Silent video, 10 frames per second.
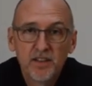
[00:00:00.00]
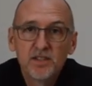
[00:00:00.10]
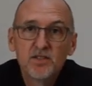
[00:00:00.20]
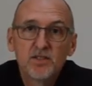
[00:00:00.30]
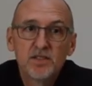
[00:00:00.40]

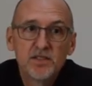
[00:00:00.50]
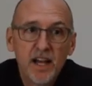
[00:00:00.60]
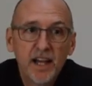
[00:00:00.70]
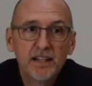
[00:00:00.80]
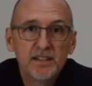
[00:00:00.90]
These are
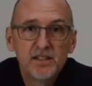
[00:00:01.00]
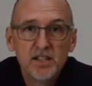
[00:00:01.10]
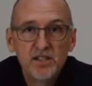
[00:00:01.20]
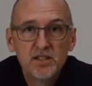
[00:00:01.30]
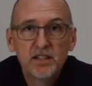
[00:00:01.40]
designed to
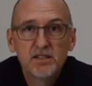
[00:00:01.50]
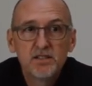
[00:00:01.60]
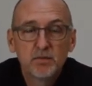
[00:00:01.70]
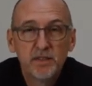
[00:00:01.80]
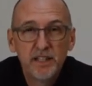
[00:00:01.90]
teach kids
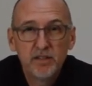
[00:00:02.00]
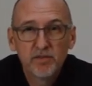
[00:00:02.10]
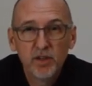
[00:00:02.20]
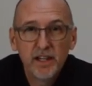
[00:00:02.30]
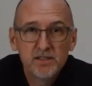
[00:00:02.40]
some key
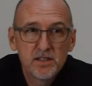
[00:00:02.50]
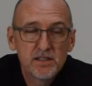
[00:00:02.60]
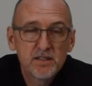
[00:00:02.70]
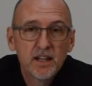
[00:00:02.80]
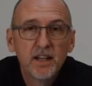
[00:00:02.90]

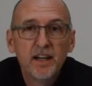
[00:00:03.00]
phrases